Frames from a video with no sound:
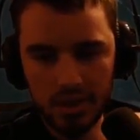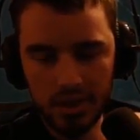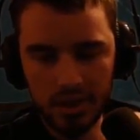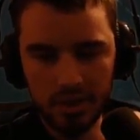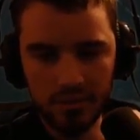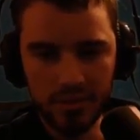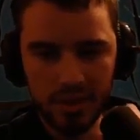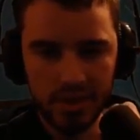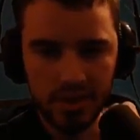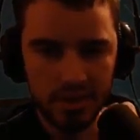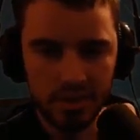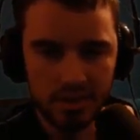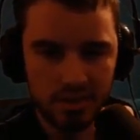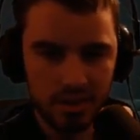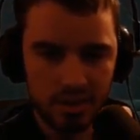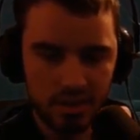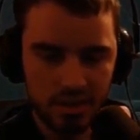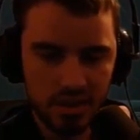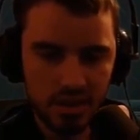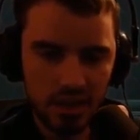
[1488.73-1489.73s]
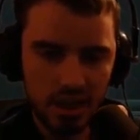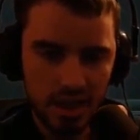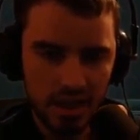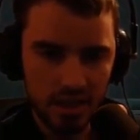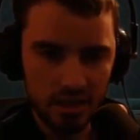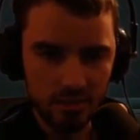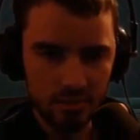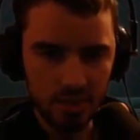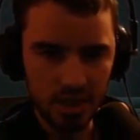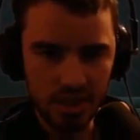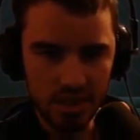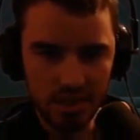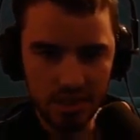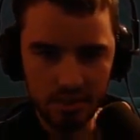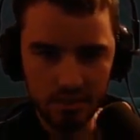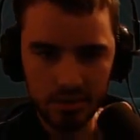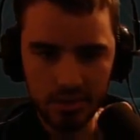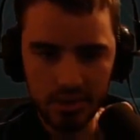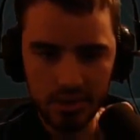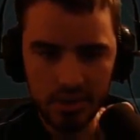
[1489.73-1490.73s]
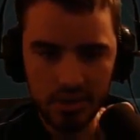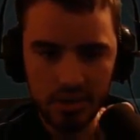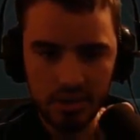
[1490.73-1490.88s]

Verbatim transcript: we can get lasagnas and a blasting wand.